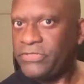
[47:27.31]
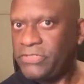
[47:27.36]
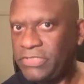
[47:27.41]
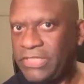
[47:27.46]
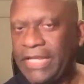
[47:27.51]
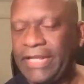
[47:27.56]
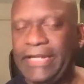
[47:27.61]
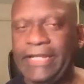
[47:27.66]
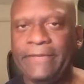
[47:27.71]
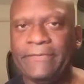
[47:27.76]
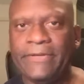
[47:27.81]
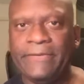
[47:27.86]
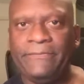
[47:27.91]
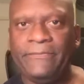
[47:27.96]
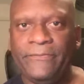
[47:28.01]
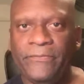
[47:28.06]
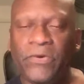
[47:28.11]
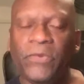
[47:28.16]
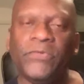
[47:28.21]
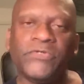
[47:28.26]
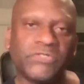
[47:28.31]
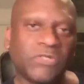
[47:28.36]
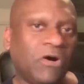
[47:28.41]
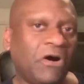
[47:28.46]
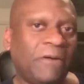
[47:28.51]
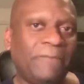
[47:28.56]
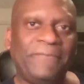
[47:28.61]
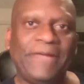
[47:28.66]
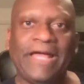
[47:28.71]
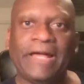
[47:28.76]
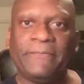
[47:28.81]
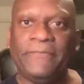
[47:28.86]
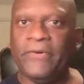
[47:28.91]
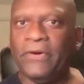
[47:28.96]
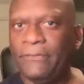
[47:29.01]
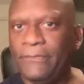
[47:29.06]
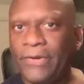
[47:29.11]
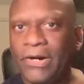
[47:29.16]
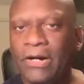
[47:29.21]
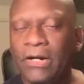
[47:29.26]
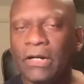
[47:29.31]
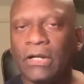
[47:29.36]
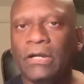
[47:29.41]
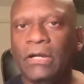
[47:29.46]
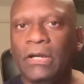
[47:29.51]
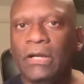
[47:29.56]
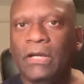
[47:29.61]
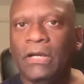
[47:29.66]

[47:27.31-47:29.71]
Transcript: stadium at what was called Pac Bell Park,